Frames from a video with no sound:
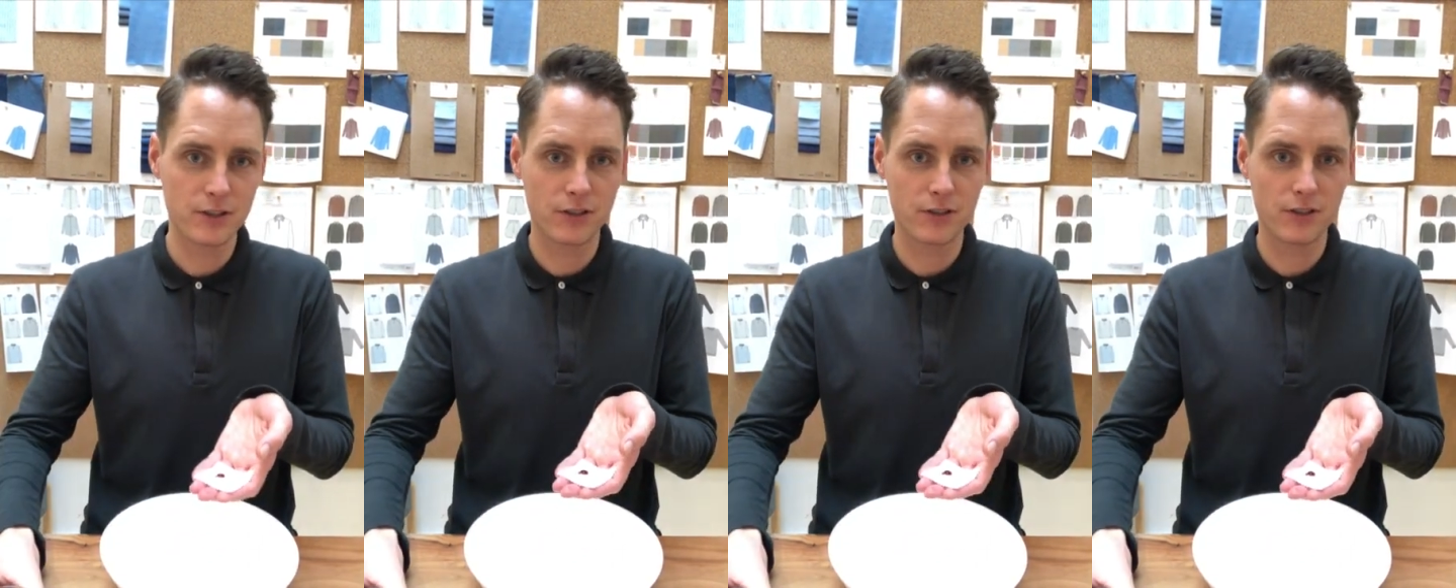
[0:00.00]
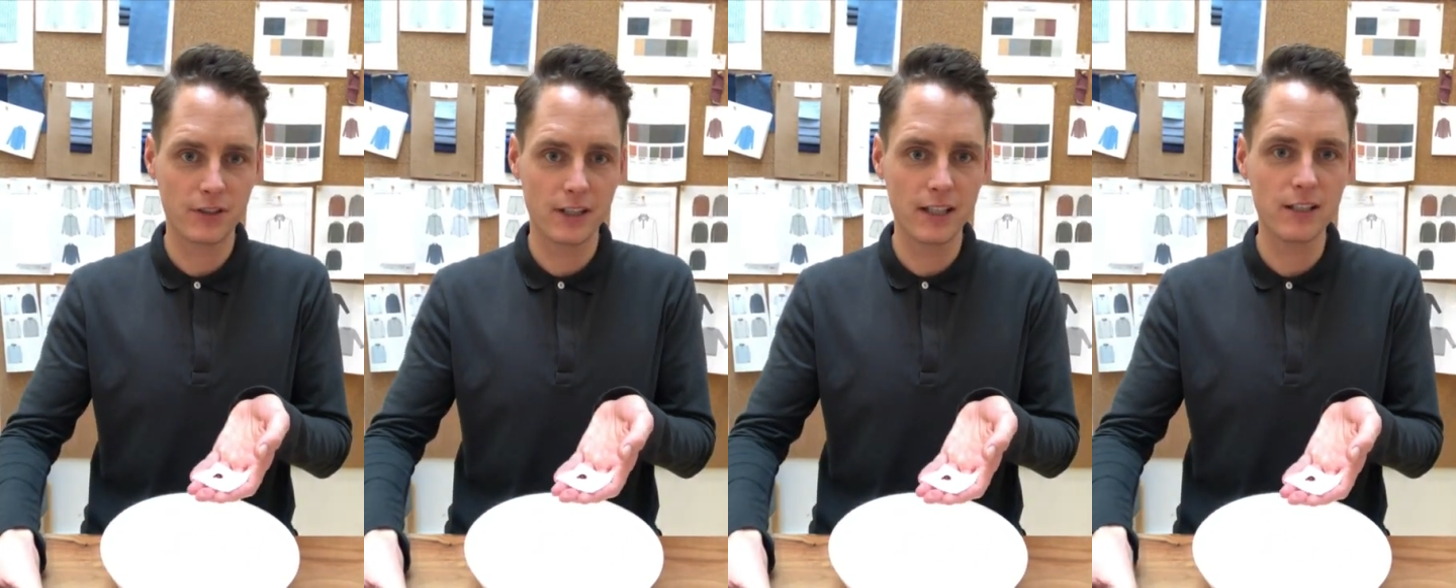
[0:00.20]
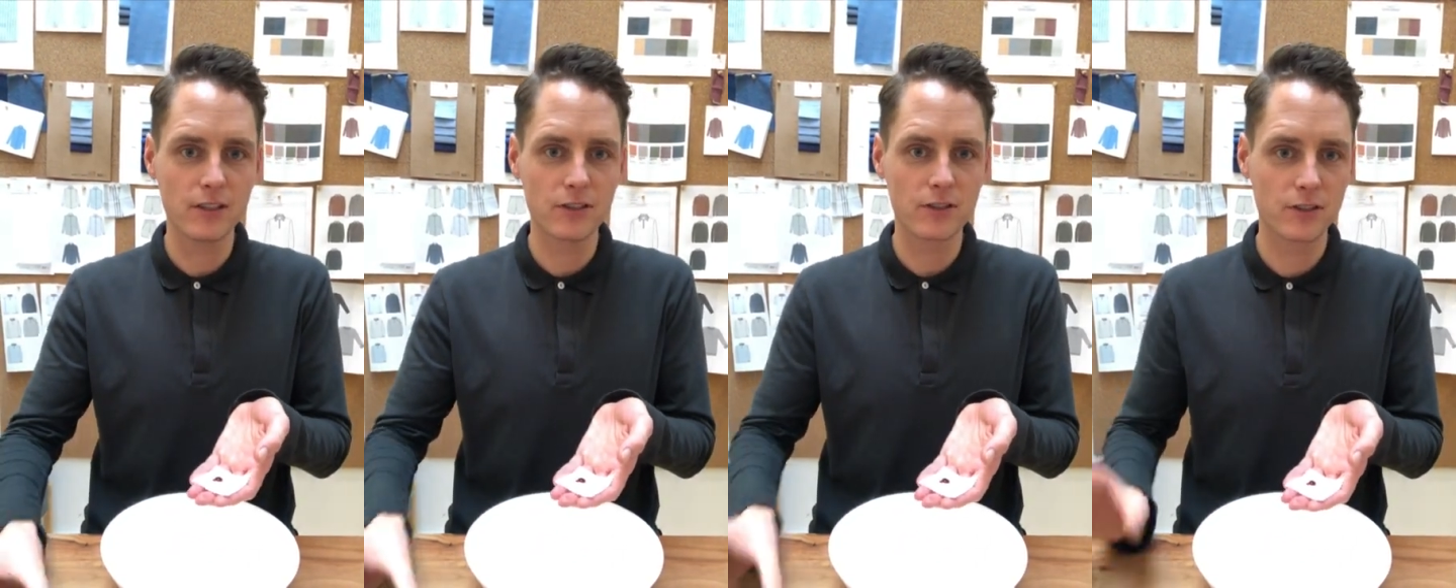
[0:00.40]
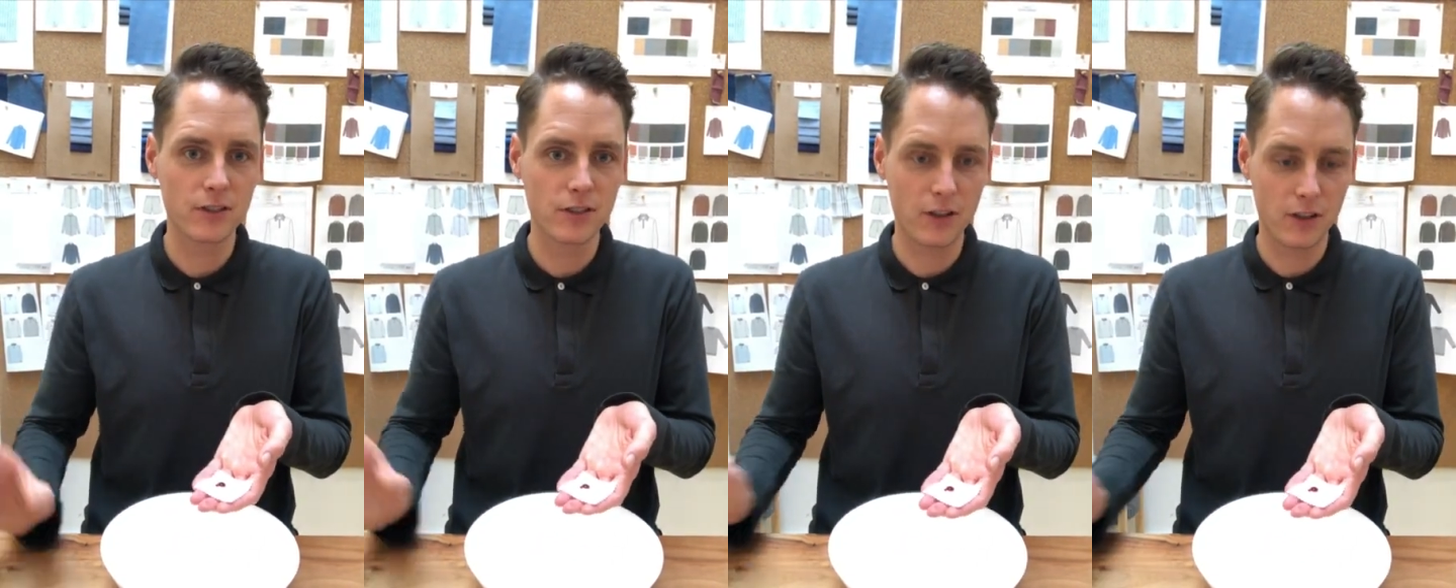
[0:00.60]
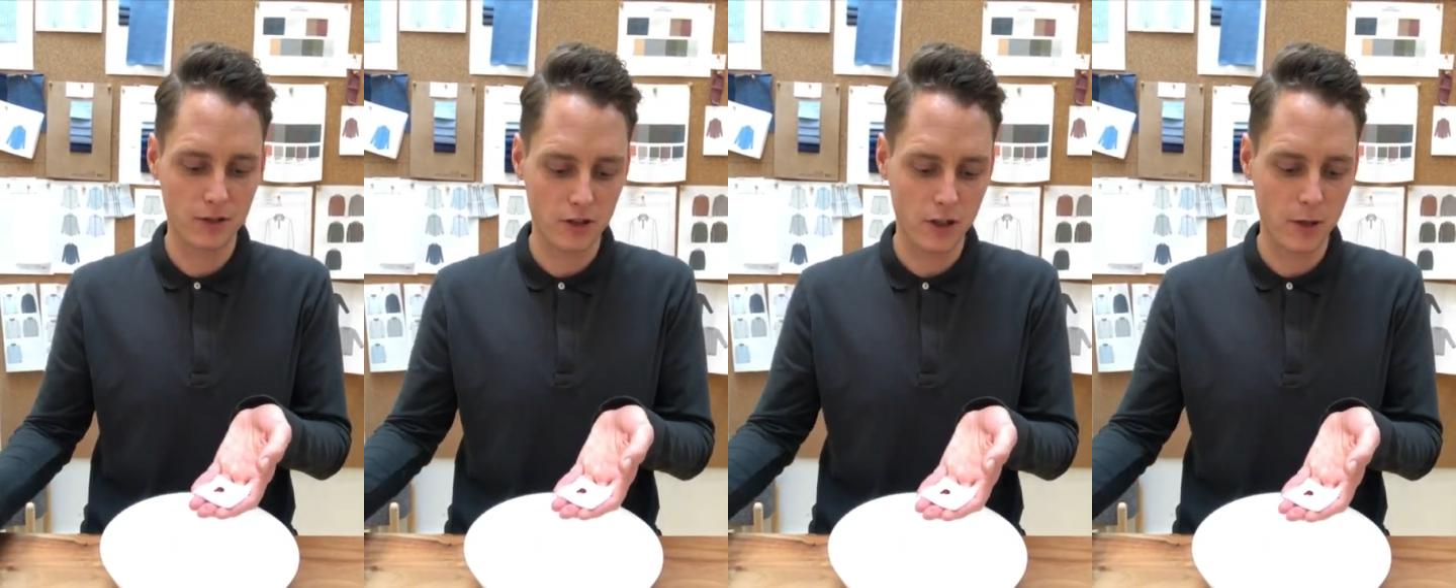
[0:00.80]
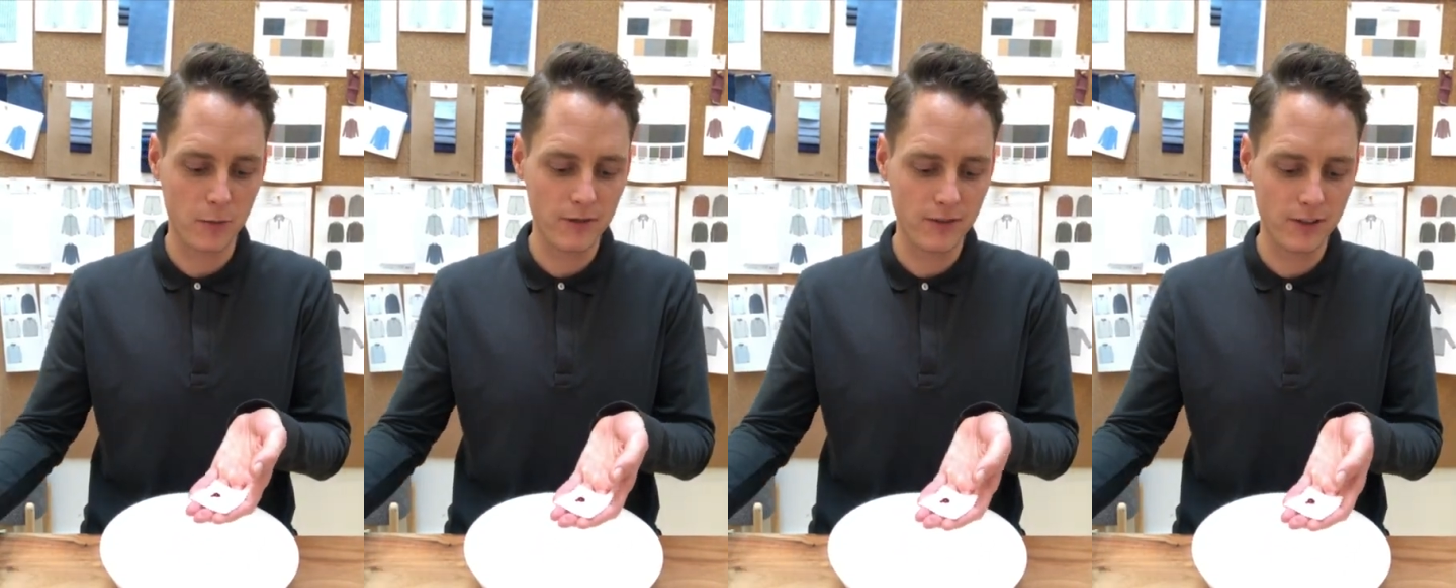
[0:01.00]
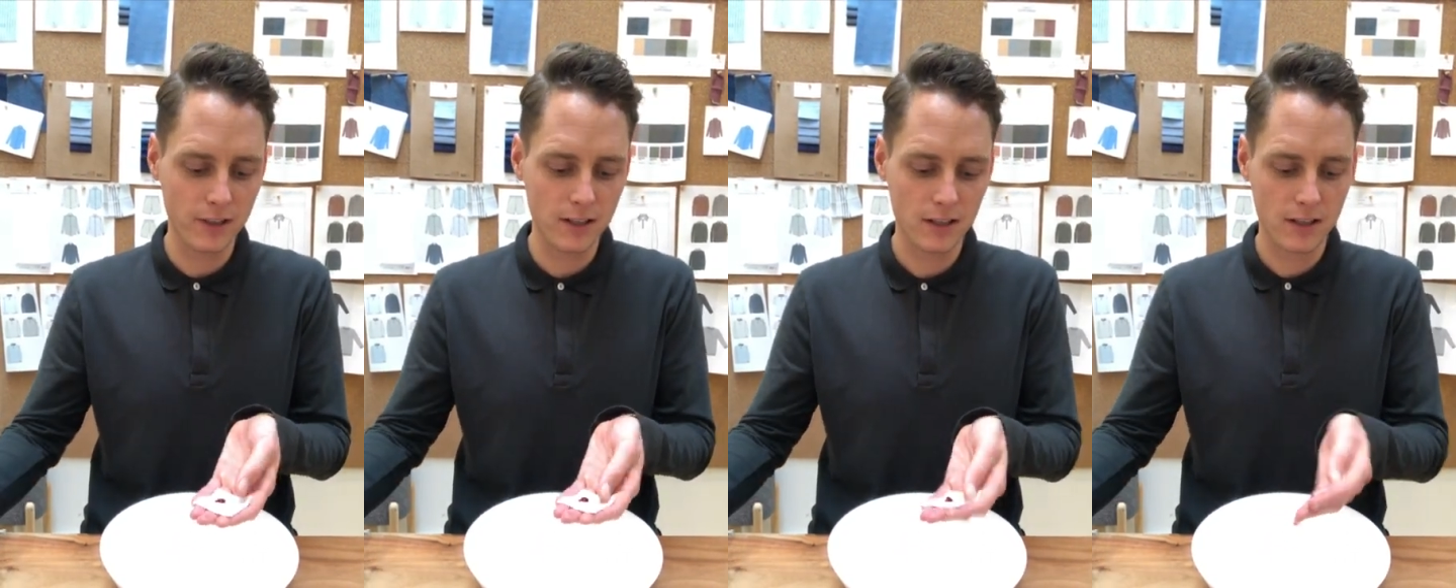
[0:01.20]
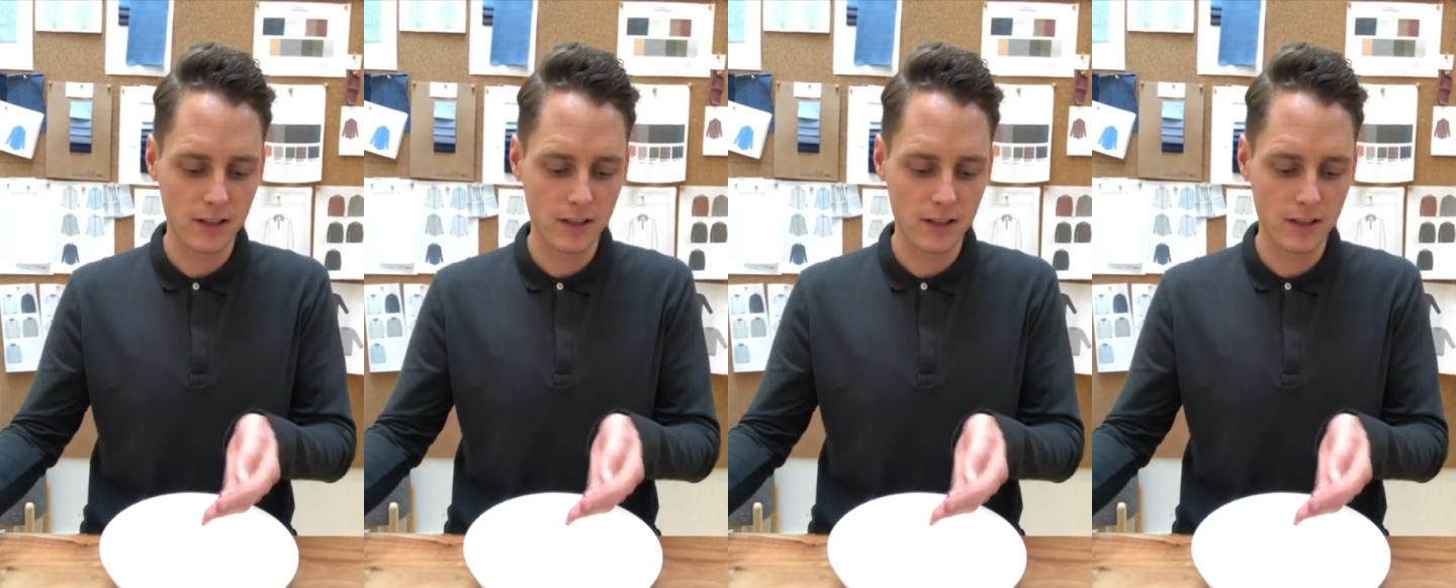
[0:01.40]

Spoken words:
stays on top of it,